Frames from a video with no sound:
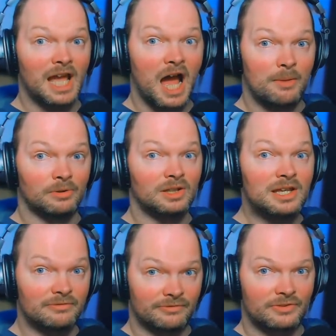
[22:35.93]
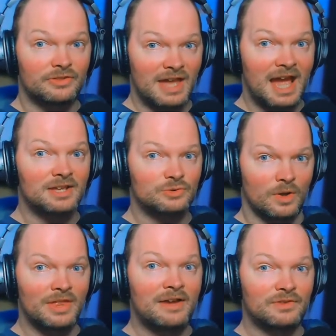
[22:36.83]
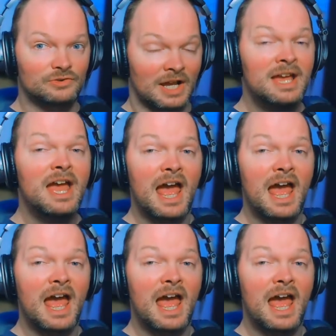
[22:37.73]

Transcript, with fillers: I believe that that is what that feels like.